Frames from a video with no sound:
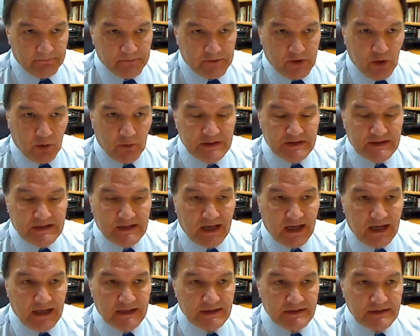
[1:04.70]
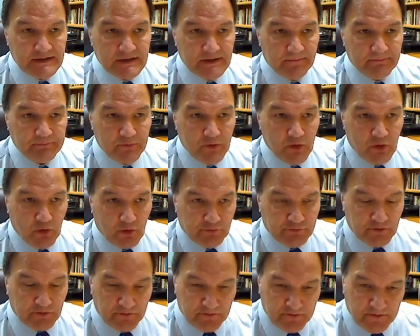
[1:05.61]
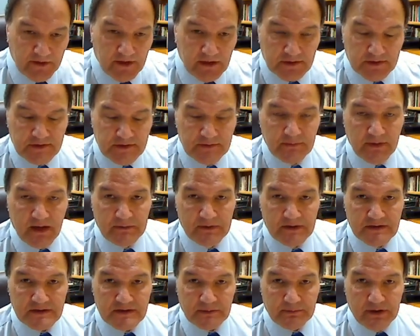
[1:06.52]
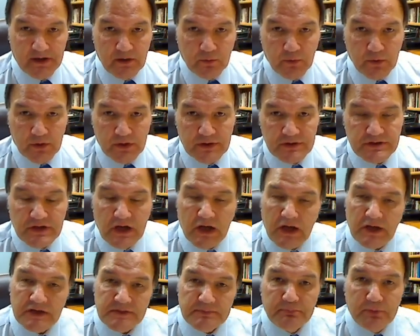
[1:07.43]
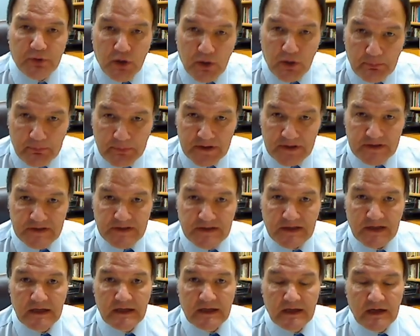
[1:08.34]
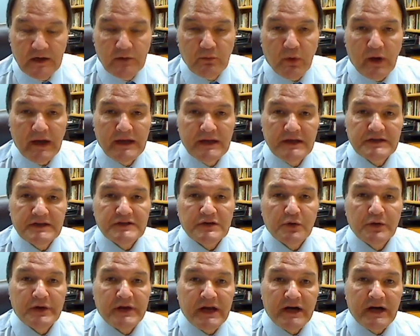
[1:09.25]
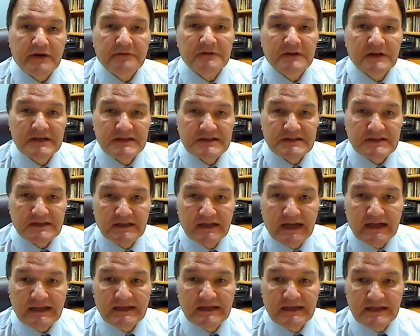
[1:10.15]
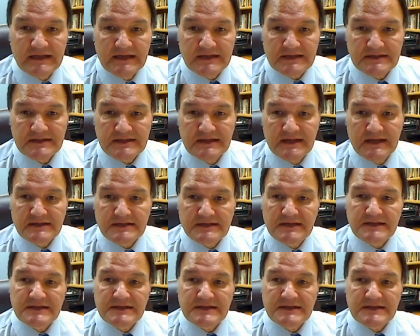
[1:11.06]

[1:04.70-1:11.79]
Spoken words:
coincides, or fulfills, maybe is a better word, John's purpose in why he so carefully selected these things.